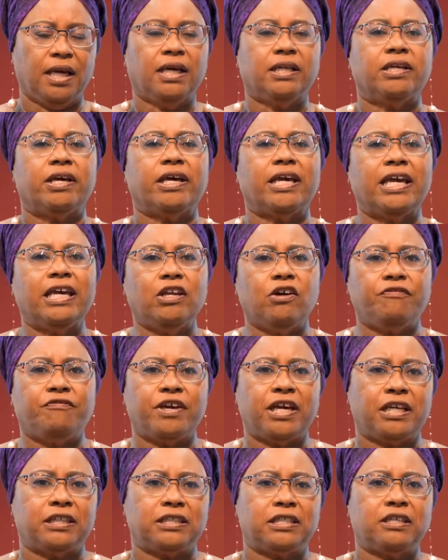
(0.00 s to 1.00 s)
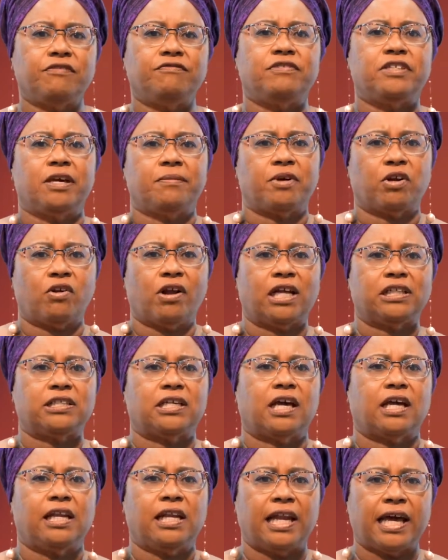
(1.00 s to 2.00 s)
The Innovative Democratic
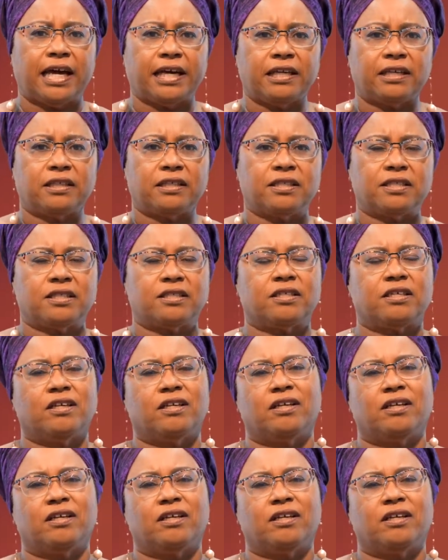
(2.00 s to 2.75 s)
Alliance